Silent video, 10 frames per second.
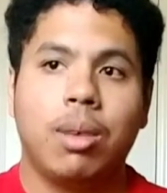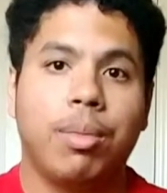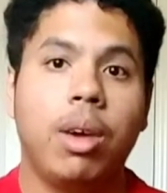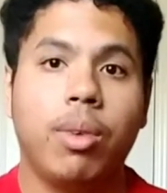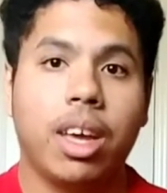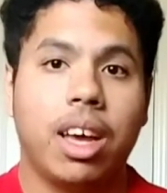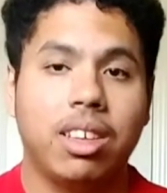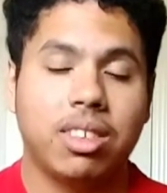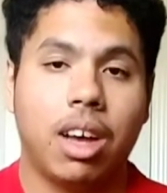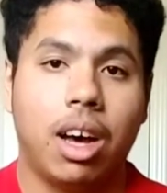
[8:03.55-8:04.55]
But anyway,
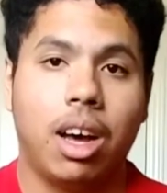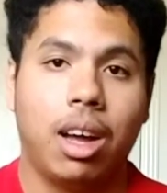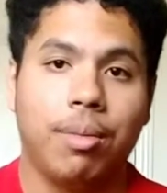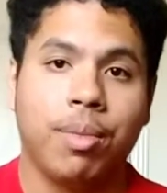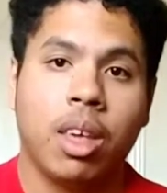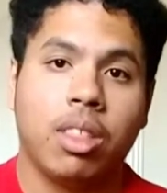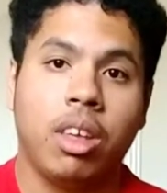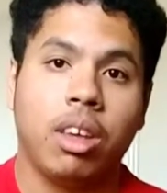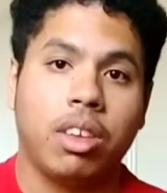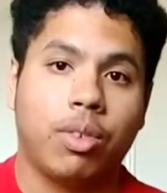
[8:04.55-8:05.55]
guys, um,
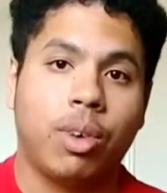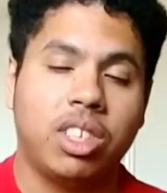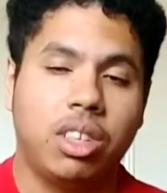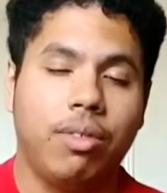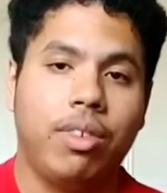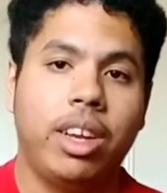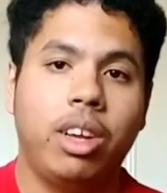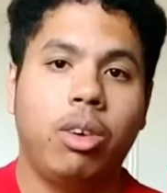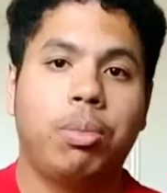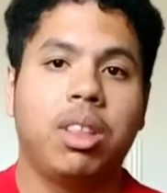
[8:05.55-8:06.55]
thank you guys for watching this
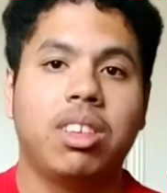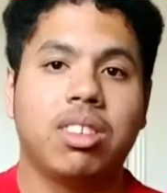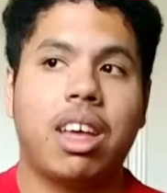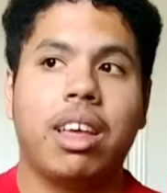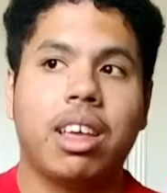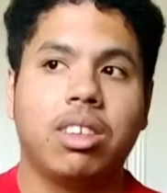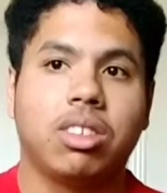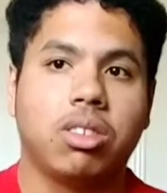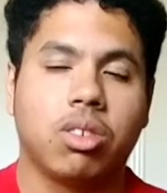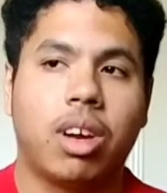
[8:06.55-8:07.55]
video. Please like and
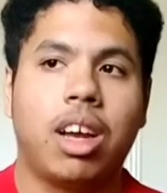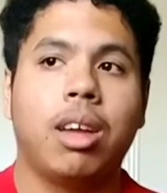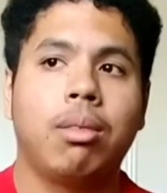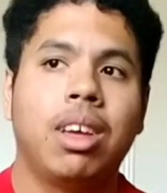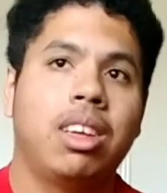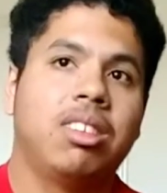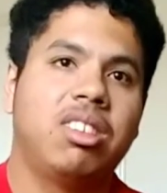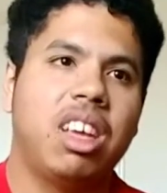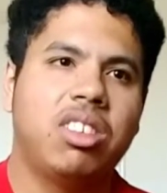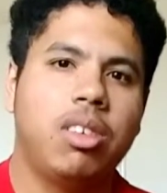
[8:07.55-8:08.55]
subscribe.
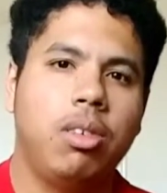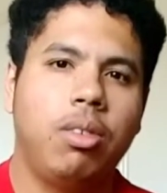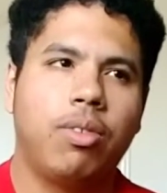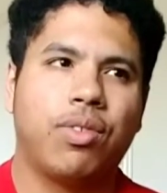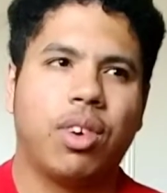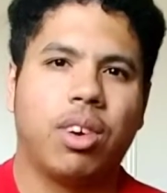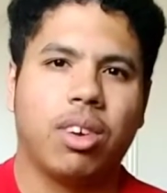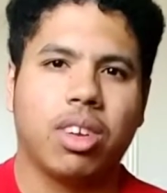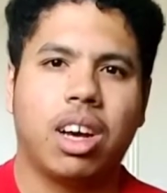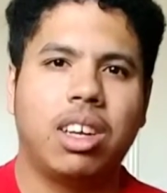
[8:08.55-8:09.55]
Stay tuned
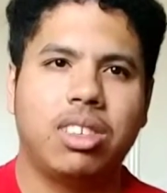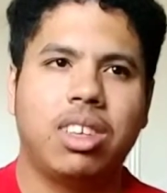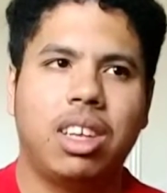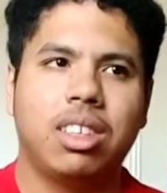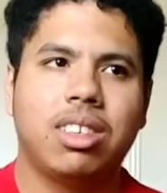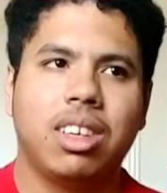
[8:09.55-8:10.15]
for content.